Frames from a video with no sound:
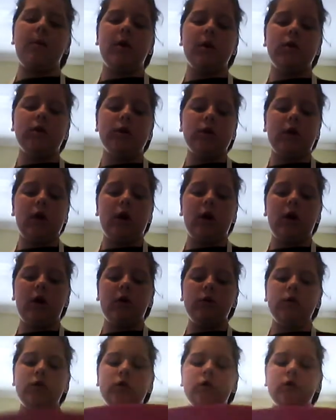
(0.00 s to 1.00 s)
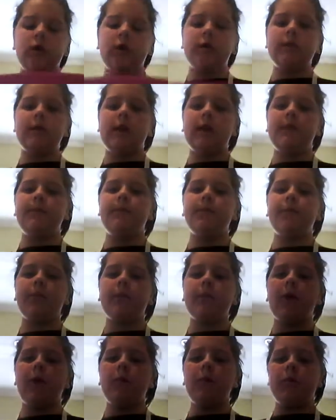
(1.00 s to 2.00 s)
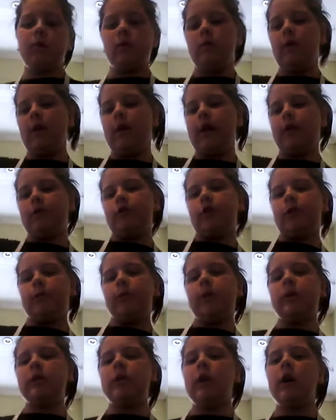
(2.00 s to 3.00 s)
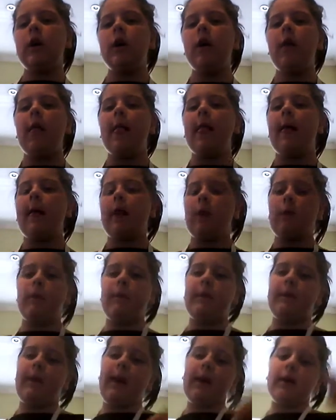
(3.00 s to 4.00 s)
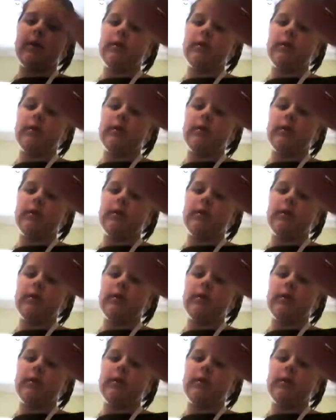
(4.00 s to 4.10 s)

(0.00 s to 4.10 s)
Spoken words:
You're just going to go straight in with your electric beater, and I will be back